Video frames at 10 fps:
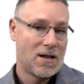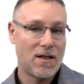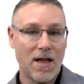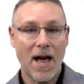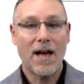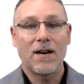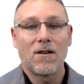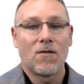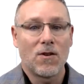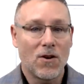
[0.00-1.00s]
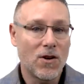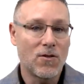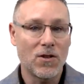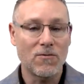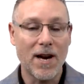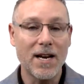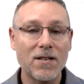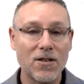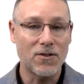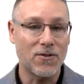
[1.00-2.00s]
that you know, using the right
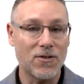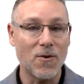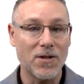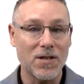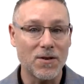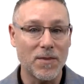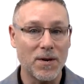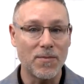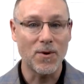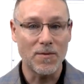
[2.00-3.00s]
integer is always going to be important,